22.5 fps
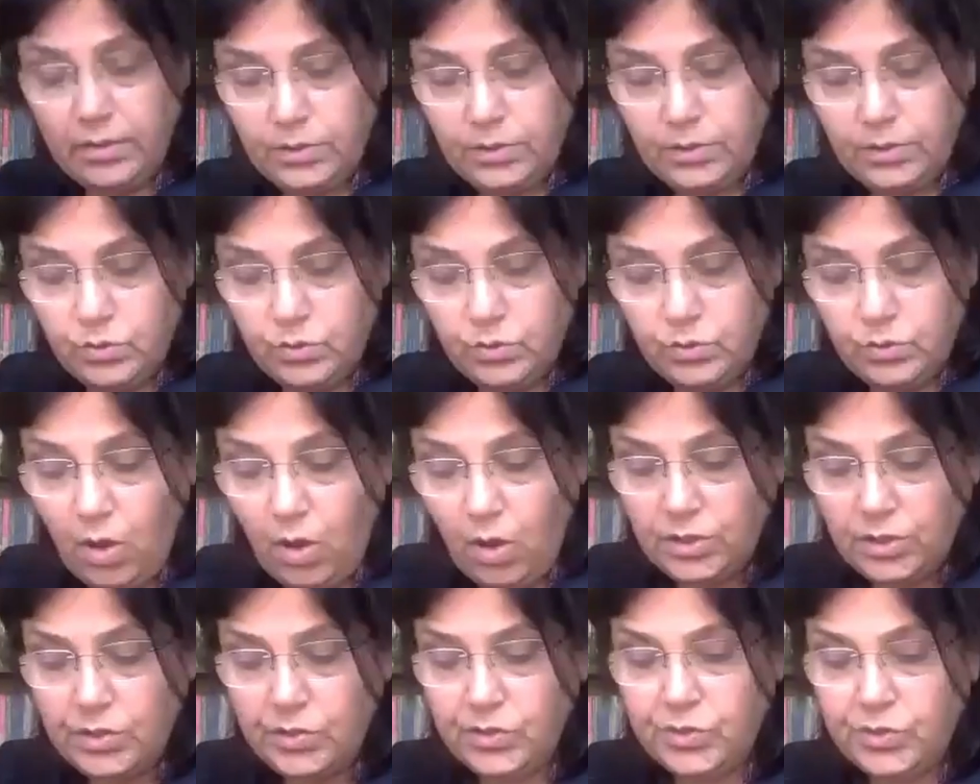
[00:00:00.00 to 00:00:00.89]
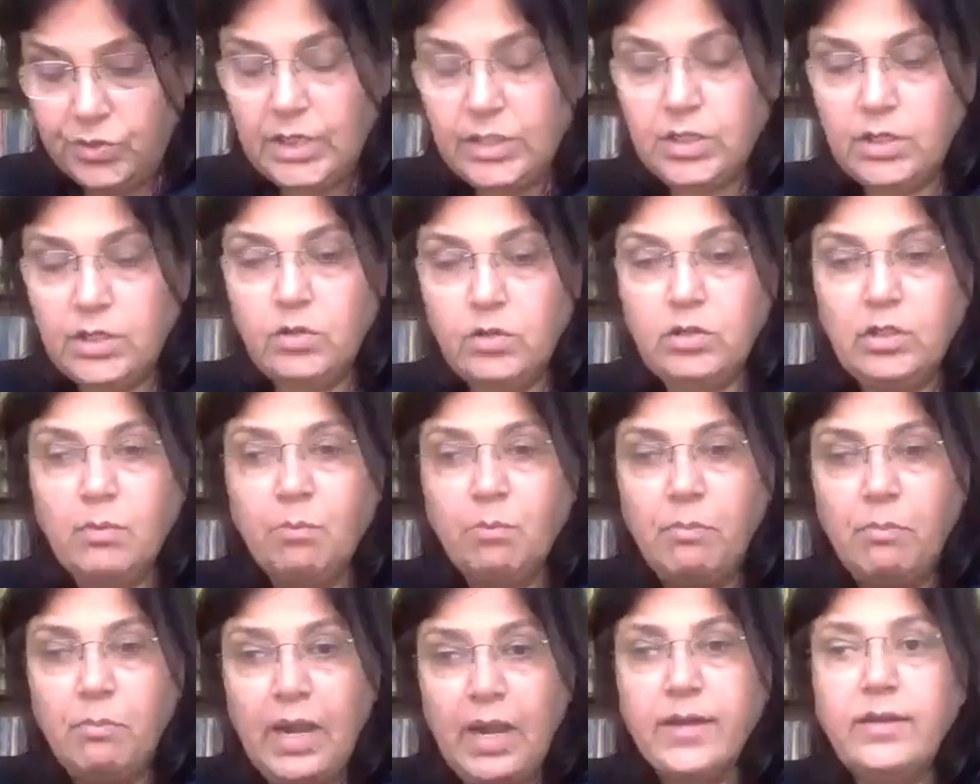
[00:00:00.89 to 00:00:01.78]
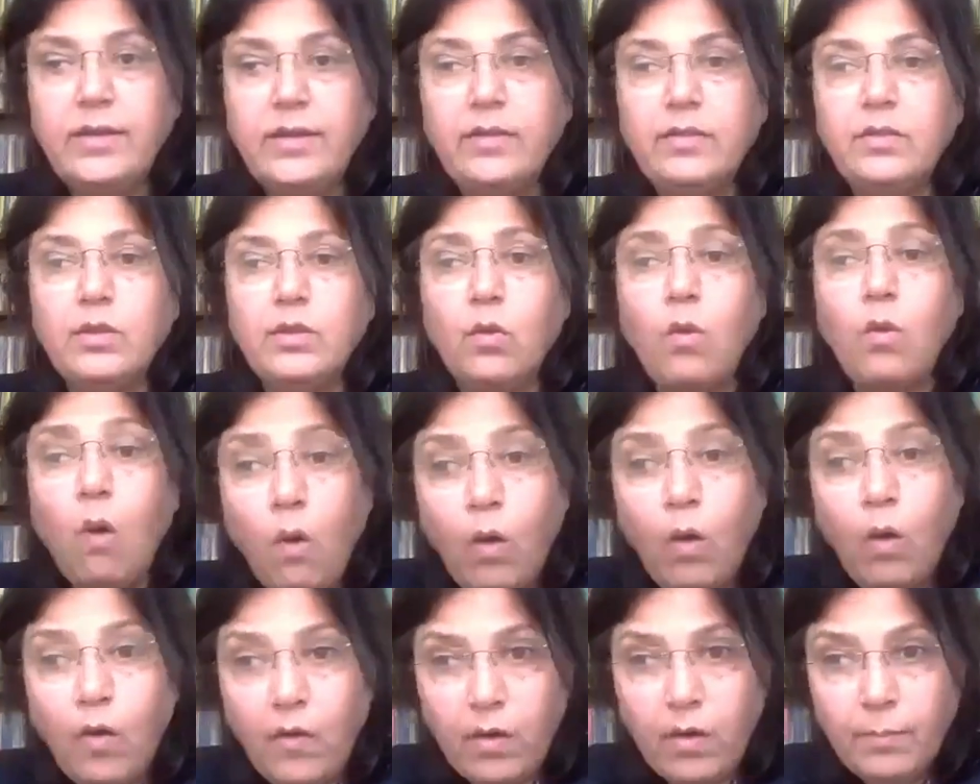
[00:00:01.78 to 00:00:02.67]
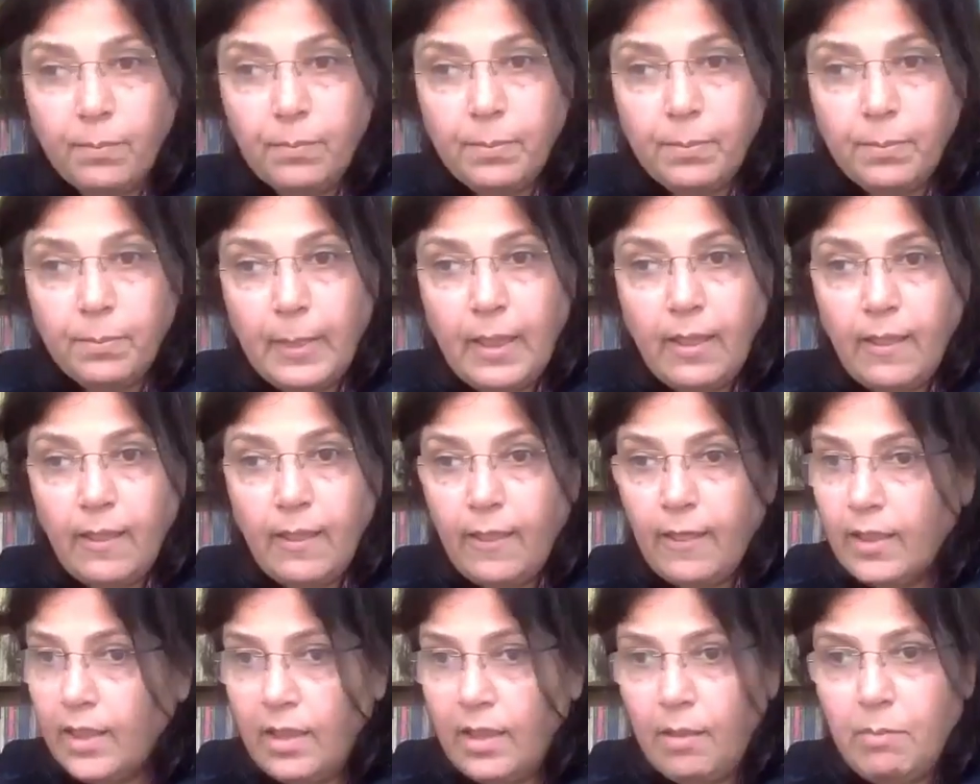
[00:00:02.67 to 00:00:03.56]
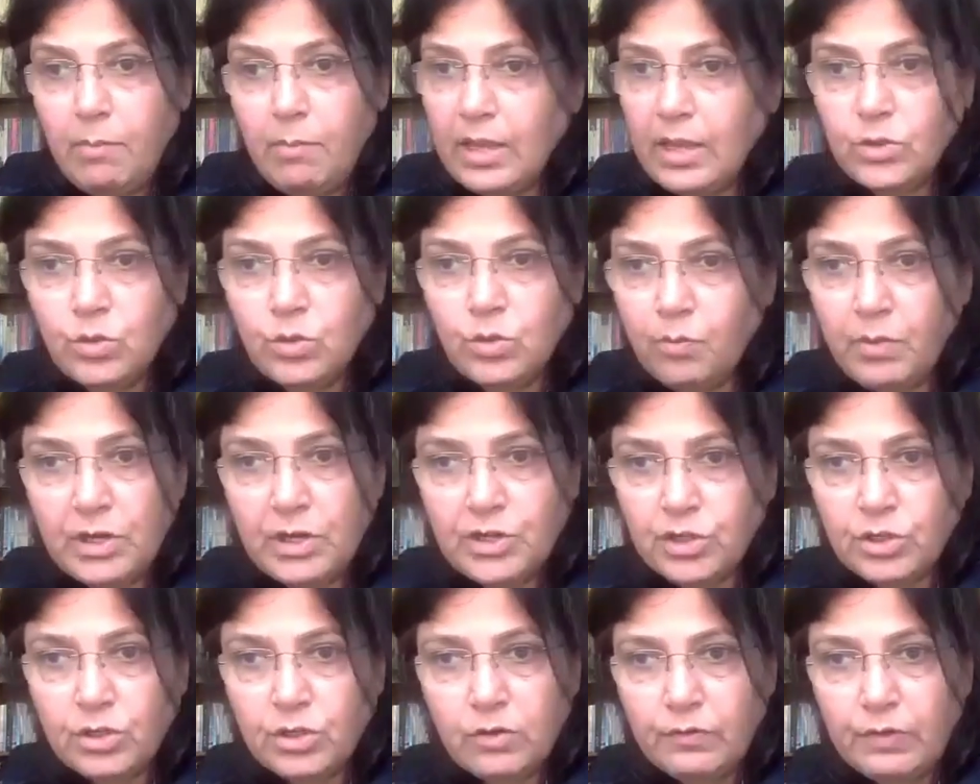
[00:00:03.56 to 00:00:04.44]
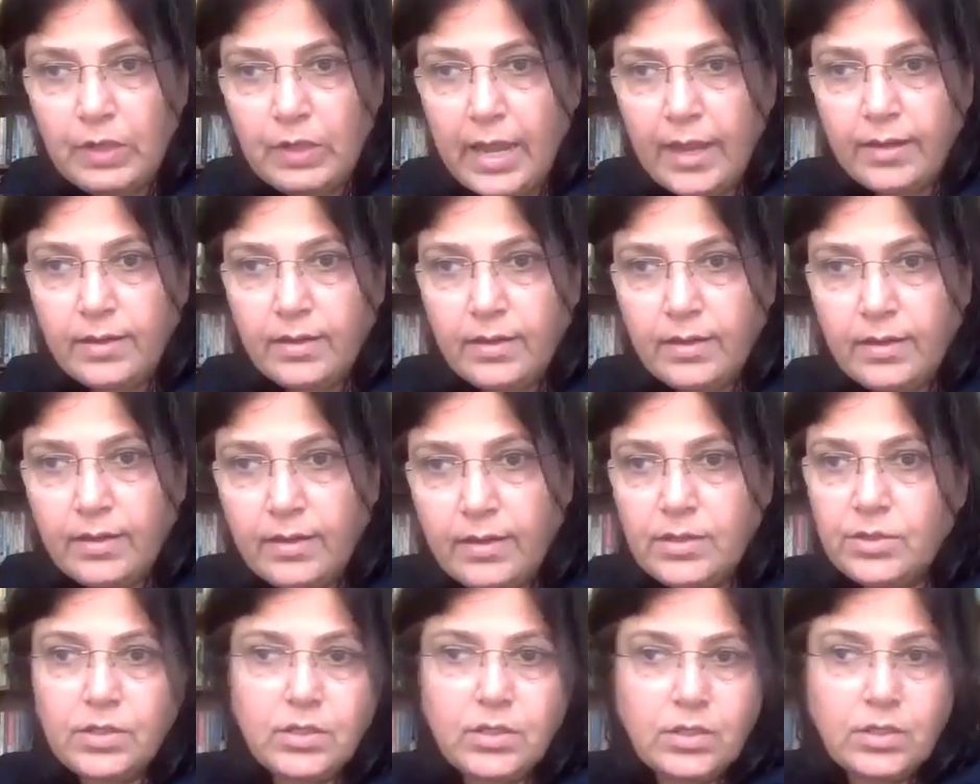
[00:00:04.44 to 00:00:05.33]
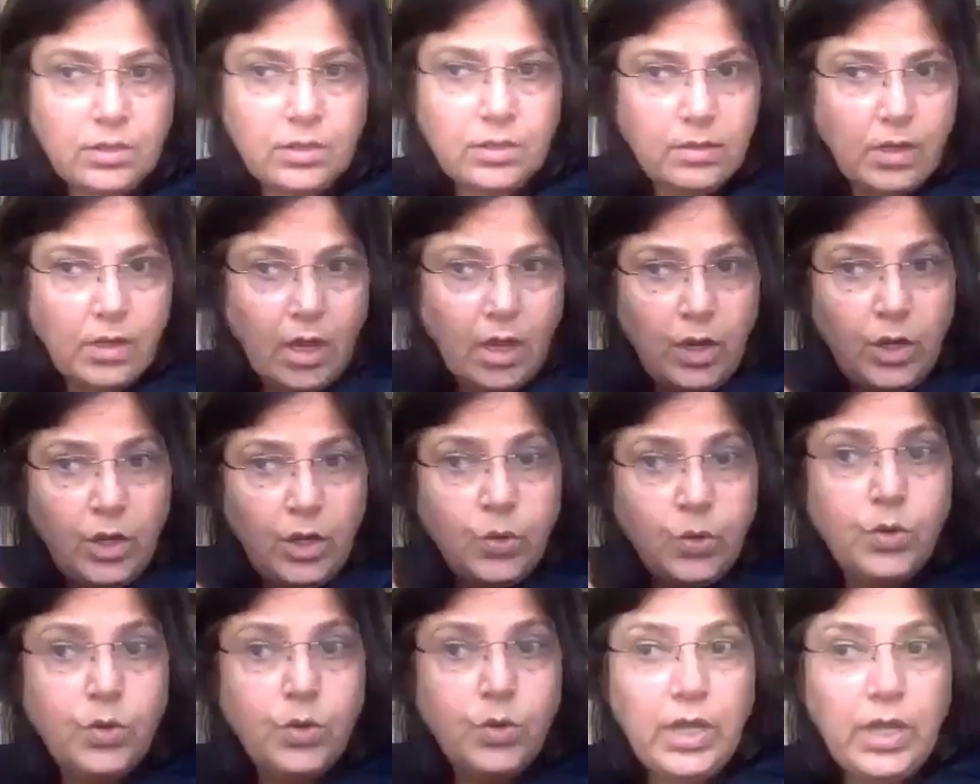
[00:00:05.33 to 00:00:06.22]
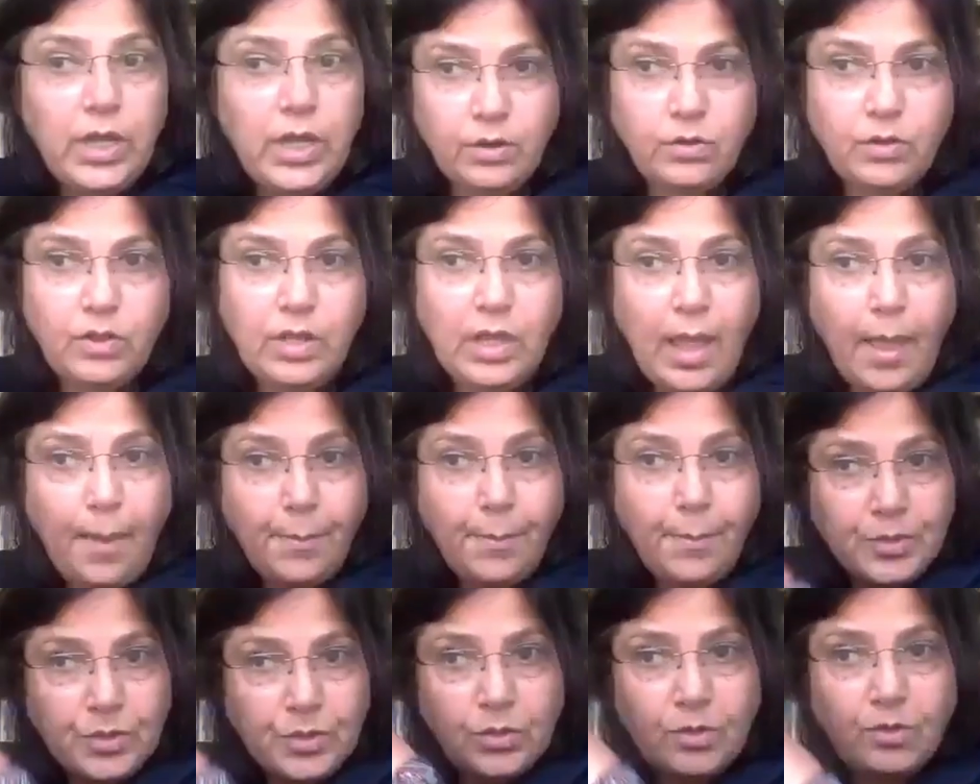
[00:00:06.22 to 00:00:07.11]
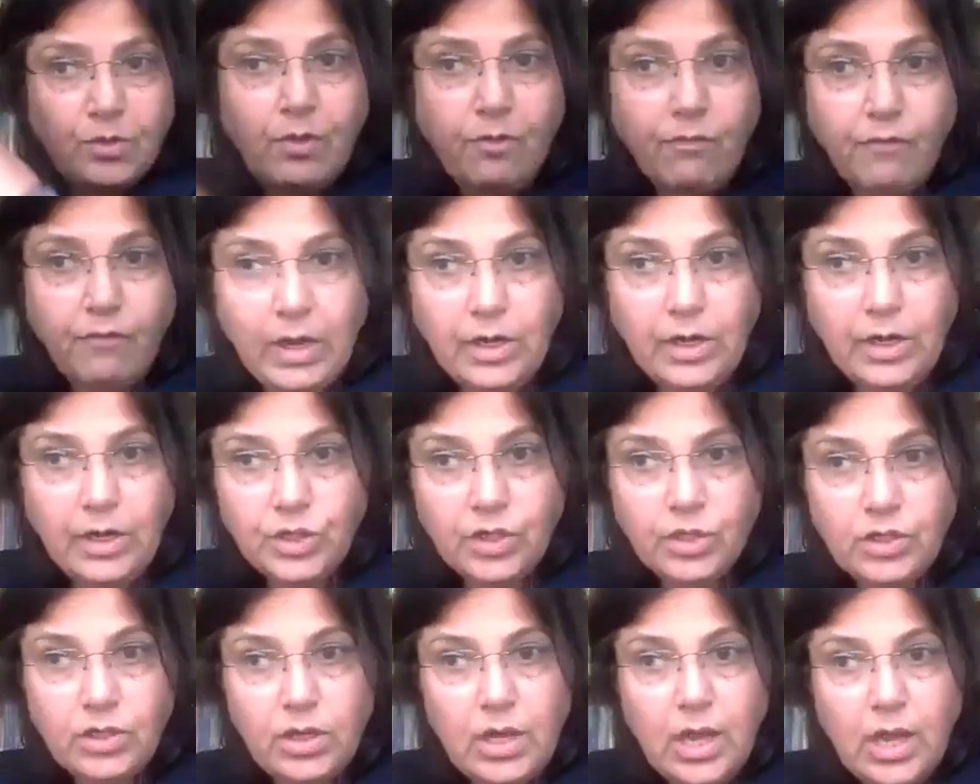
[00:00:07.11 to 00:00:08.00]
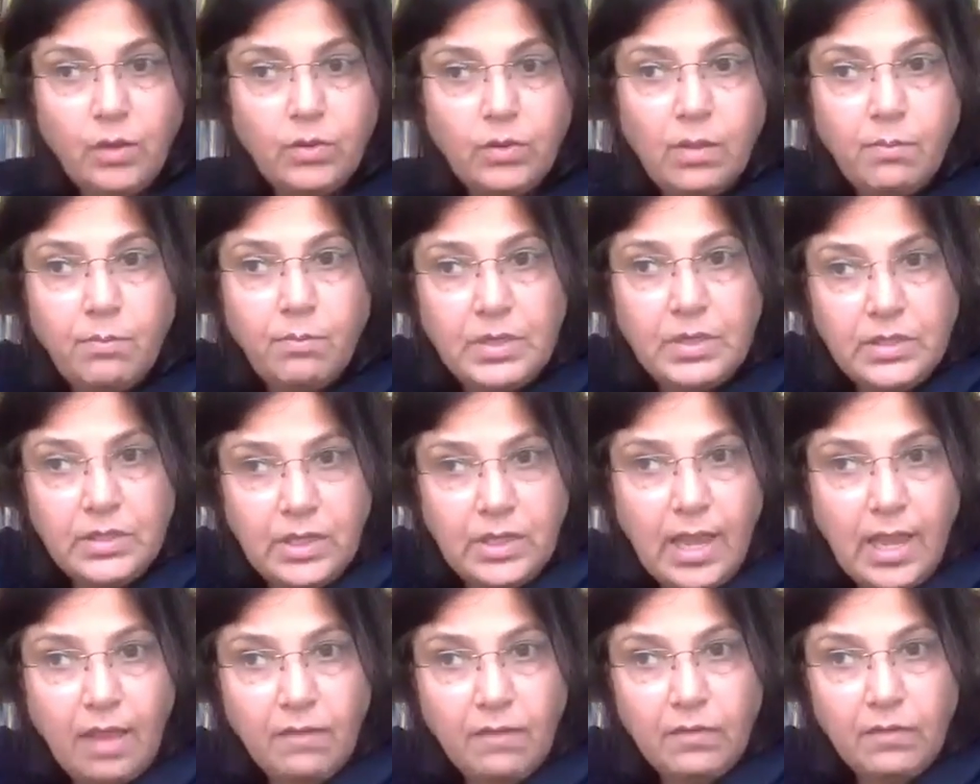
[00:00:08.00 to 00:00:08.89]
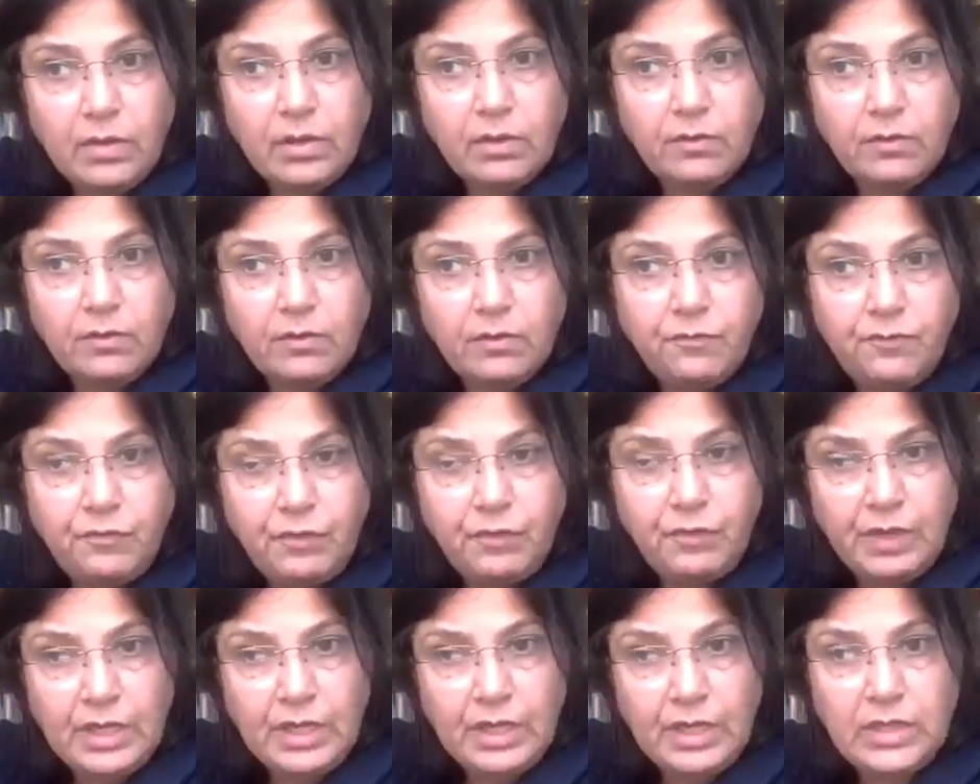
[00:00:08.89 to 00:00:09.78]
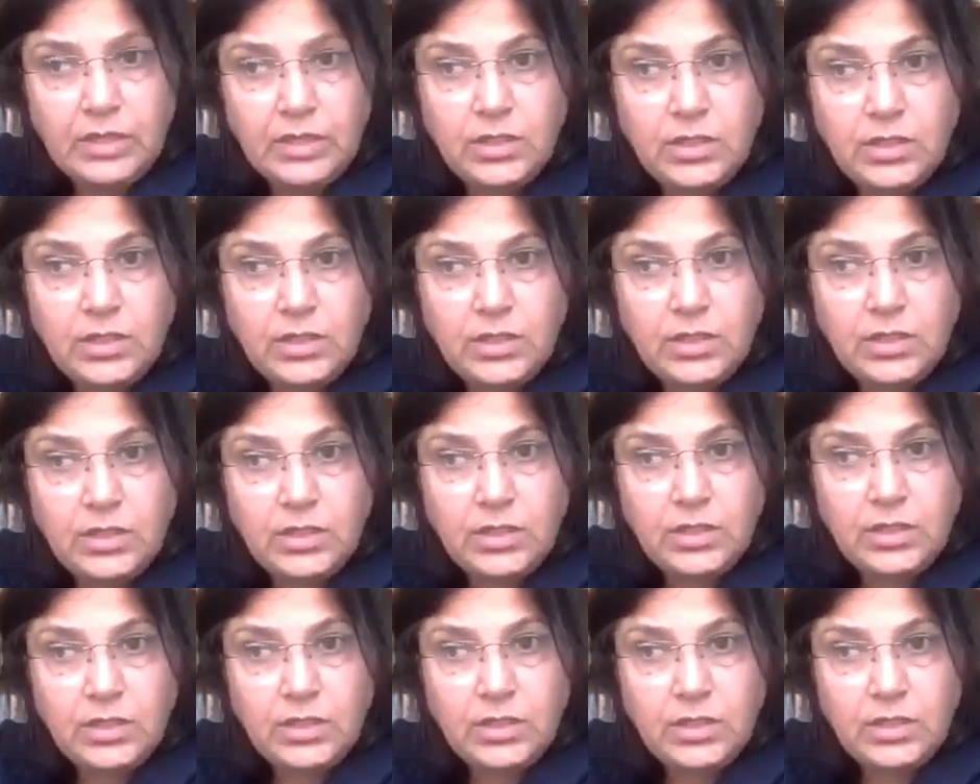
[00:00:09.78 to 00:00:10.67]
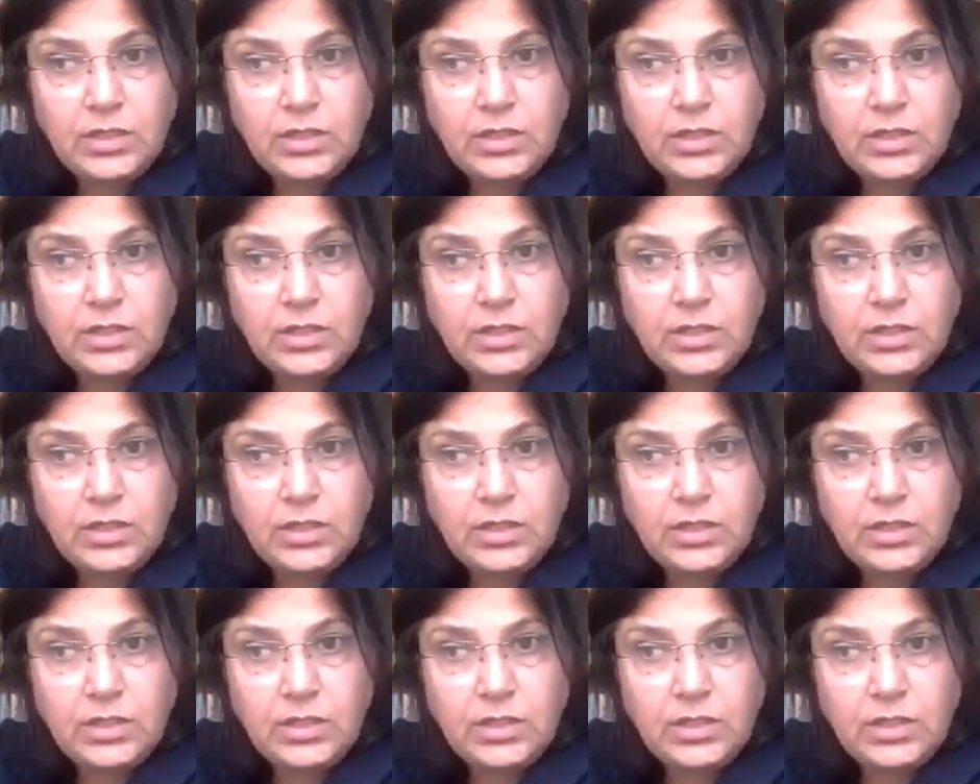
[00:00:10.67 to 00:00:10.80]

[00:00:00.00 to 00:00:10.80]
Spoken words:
or generation of writers who concentrated on the blood and the gore. He makes no mention of that. He is just alluding to the absence of the vultures and how they're busy having a feast